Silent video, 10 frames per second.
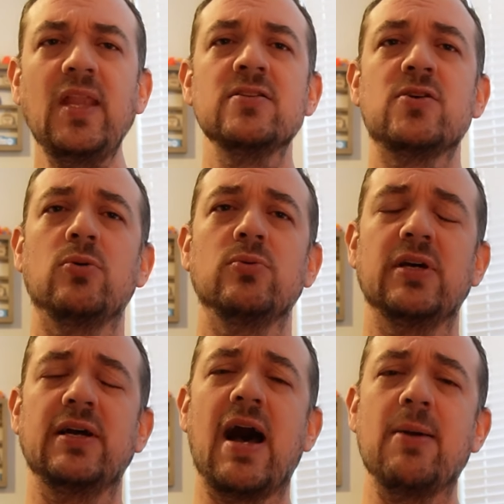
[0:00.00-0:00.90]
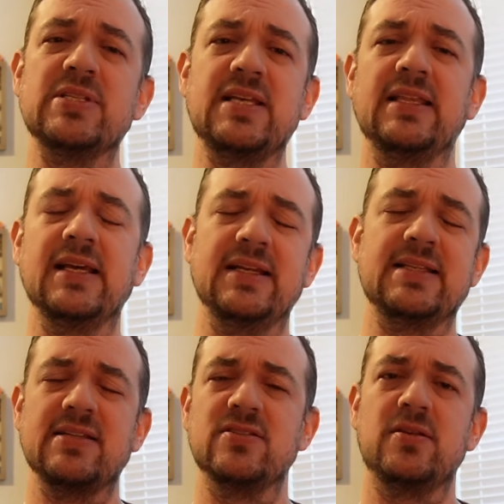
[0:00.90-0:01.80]
So the, I would say that it
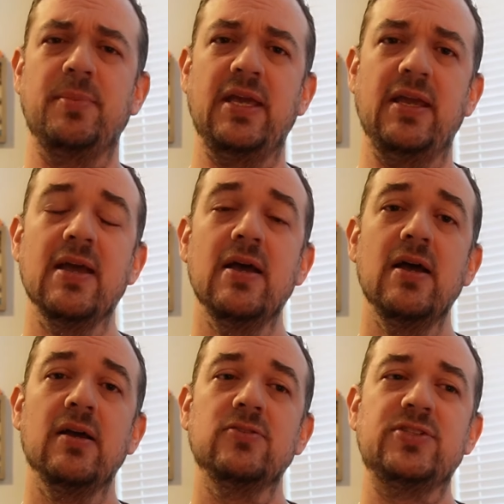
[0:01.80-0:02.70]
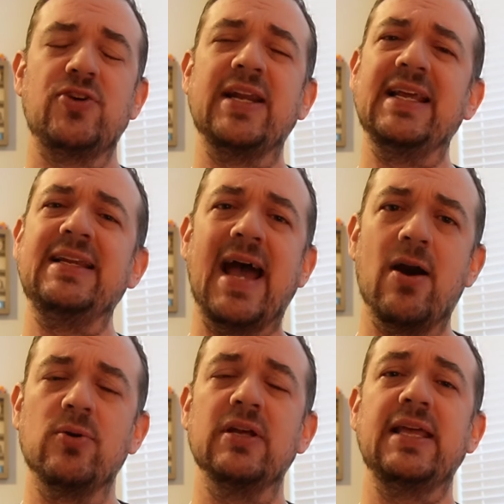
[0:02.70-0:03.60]
tends to be trending
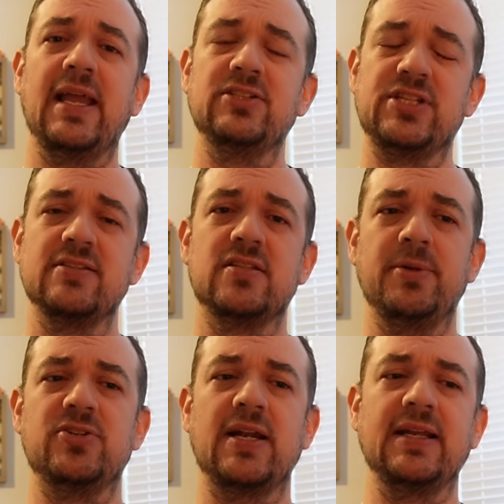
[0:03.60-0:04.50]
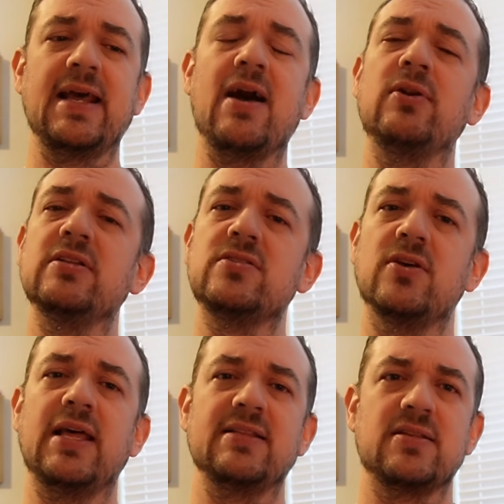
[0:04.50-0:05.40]
down, the age tends to be trending down, and
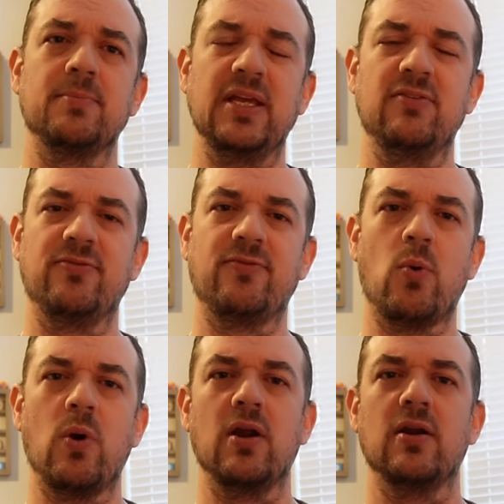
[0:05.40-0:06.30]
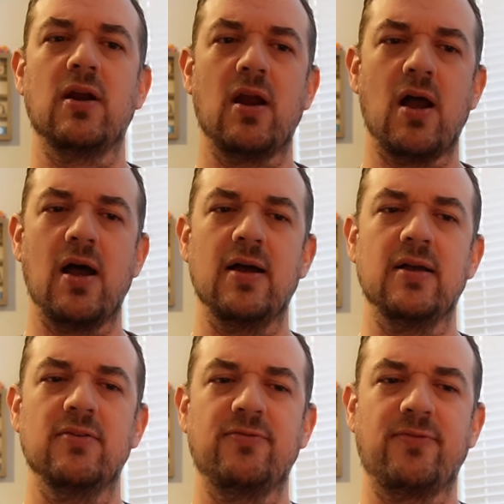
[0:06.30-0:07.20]
so that's something for,
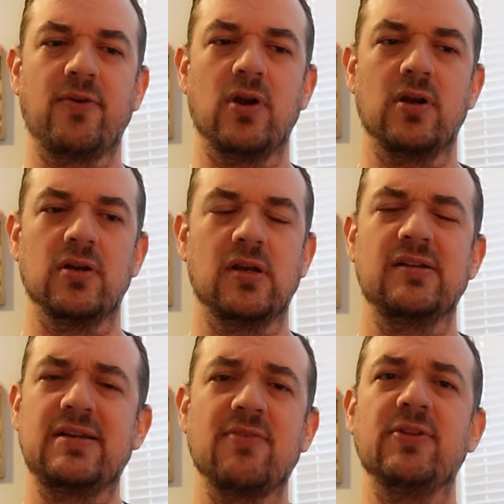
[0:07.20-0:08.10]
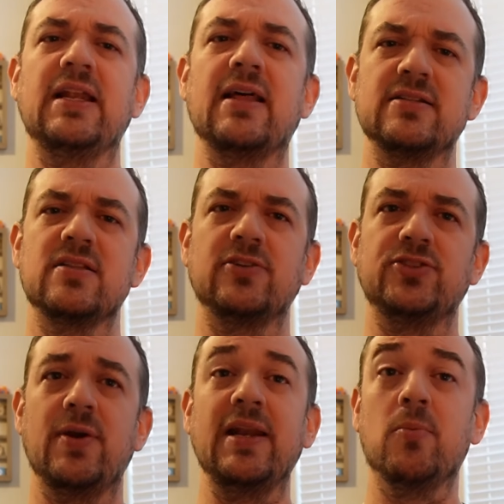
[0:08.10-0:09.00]
uh, for definitely that is not
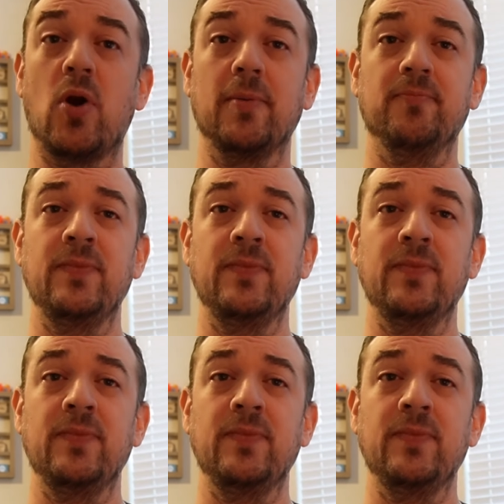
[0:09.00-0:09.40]
true anymore.